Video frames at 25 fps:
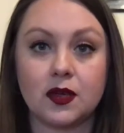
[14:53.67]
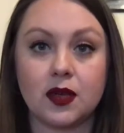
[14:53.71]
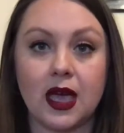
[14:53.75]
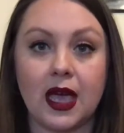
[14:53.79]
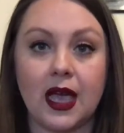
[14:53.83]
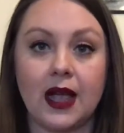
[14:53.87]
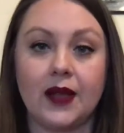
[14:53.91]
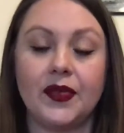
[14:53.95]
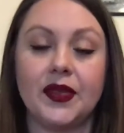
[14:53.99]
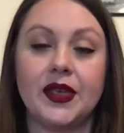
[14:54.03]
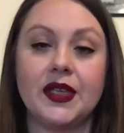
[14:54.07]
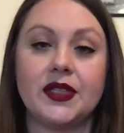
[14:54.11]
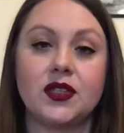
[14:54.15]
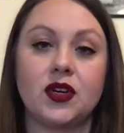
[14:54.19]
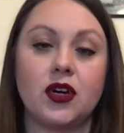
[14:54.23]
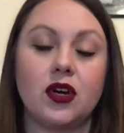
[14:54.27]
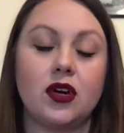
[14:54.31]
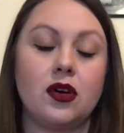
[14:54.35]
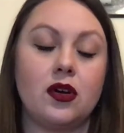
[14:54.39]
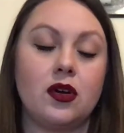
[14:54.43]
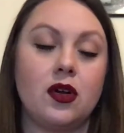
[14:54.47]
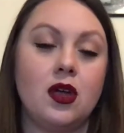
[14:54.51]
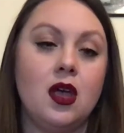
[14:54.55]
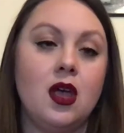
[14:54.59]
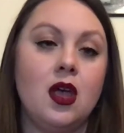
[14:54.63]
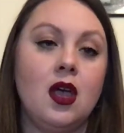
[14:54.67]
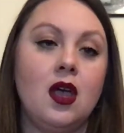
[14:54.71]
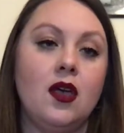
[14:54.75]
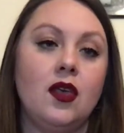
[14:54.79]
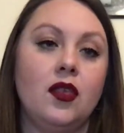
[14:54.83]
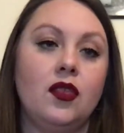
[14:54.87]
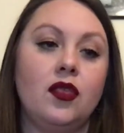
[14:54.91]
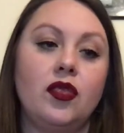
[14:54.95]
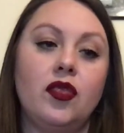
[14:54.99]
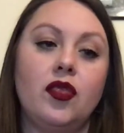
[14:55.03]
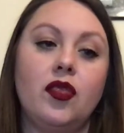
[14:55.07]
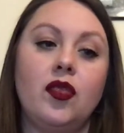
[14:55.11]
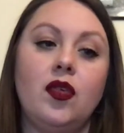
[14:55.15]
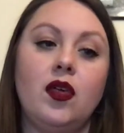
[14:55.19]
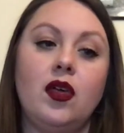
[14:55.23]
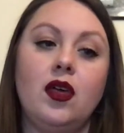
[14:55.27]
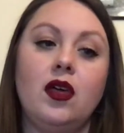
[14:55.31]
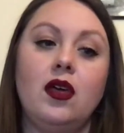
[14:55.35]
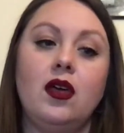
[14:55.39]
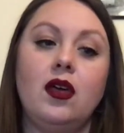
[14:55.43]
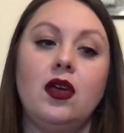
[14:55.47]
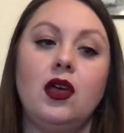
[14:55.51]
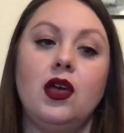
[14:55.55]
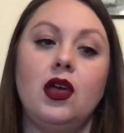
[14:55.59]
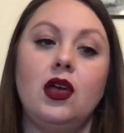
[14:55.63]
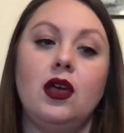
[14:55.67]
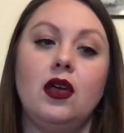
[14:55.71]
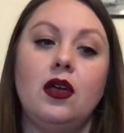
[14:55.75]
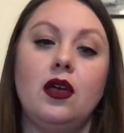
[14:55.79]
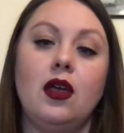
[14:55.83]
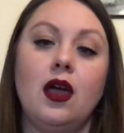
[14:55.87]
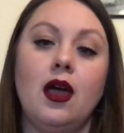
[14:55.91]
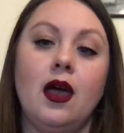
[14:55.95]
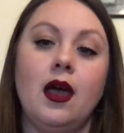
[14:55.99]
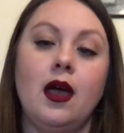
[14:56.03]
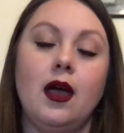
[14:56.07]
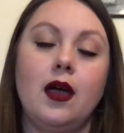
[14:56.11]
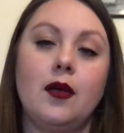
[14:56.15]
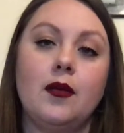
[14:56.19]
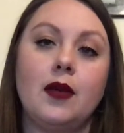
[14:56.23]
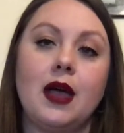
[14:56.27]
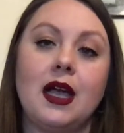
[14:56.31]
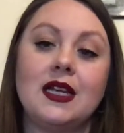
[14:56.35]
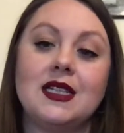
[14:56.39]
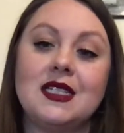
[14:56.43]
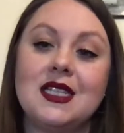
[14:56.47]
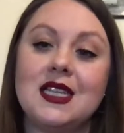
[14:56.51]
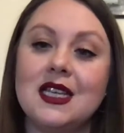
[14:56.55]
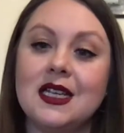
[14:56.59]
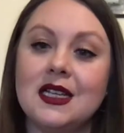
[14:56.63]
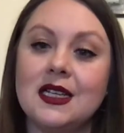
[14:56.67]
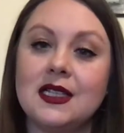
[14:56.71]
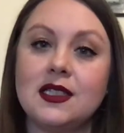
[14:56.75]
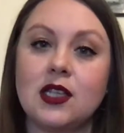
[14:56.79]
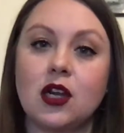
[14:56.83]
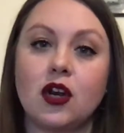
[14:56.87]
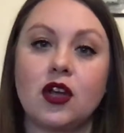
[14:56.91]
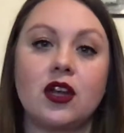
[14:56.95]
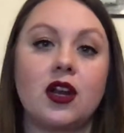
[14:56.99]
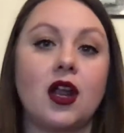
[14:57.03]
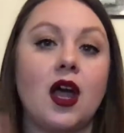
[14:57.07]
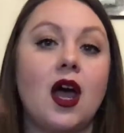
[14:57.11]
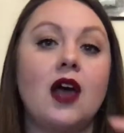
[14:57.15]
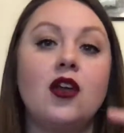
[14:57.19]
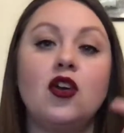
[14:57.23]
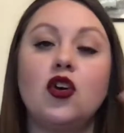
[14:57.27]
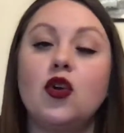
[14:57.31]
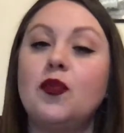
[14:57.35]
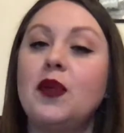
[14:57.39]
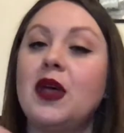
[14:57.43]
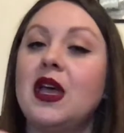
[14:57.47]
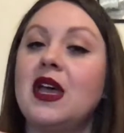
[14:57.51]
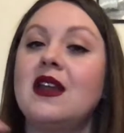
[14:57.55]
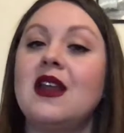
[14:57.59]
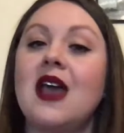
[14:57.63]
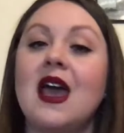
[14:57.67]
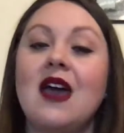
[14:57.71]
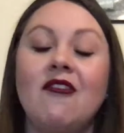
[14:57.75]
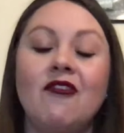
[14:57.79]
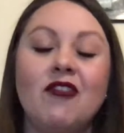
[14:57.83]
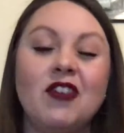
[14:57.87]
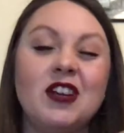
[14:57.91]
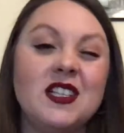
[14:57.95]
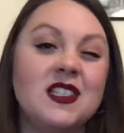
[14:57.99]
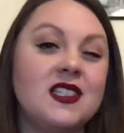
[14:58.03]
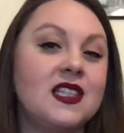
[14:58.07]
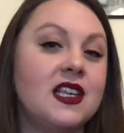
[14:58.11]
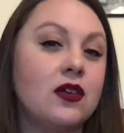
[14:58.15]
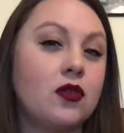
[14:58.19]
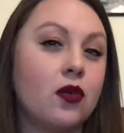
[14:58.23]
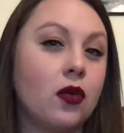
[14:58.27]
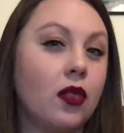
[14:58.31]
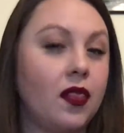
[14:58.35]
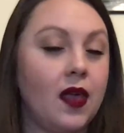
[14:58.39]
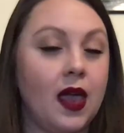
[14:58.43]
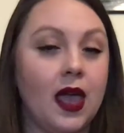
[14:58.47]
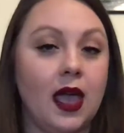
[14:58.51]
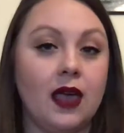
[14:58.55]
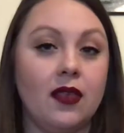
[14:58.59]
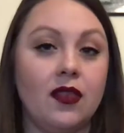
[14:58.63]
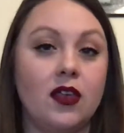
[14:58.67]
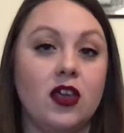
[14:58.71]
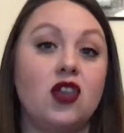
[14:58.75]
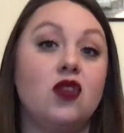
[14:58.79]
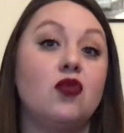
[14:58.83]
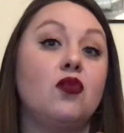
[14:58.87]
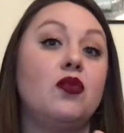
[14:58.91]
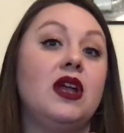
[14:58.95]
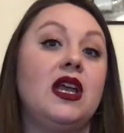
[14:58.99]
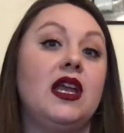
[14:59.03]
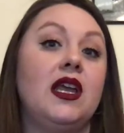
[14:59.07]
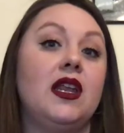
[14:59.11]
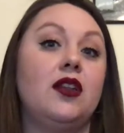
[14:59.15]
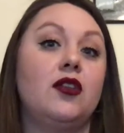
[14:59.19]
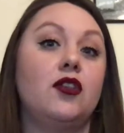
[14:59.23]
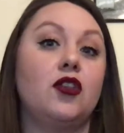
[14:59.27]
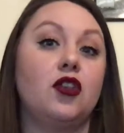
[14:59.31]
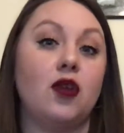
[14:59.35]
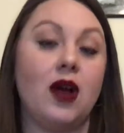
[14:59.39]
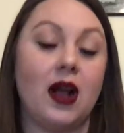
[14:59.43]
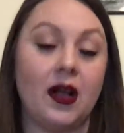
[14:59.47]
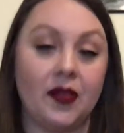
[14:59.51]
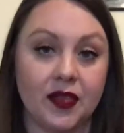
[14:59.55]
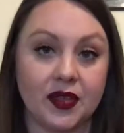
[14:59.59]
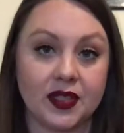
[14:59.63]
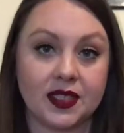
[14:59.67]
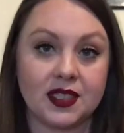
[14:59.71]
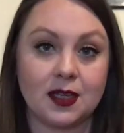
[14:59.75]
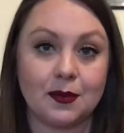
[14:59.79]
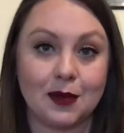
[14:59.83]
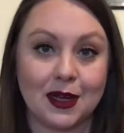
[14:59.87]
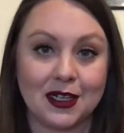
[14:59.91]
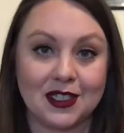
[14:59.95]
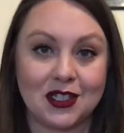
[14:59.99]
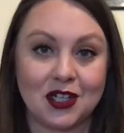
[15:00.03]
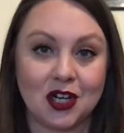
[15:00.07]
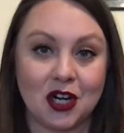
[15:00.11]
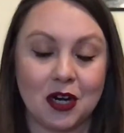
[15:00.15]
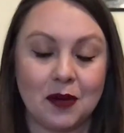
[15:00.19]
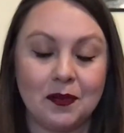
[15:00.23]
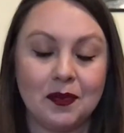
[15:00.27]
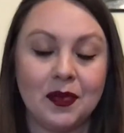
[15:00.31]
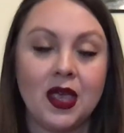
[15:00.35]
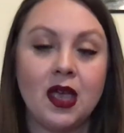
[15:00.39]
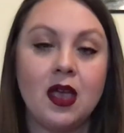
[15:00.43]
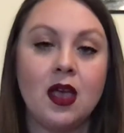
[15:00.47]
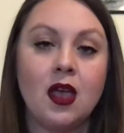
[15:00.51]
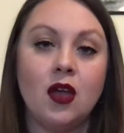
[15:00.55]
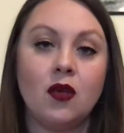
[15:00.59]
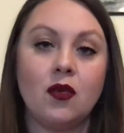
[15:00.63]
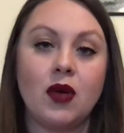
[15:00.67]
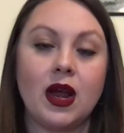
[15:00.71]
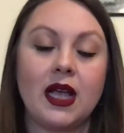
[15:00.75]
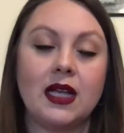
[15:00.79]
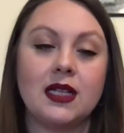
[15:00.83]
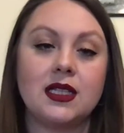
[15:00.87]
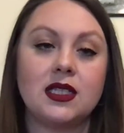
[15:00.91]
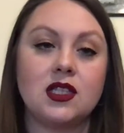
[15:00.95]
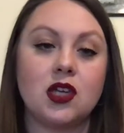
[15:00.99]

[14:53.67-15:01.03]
Okay, these are the ideas that are going to underpin every single thing that you read throughout this semester, right?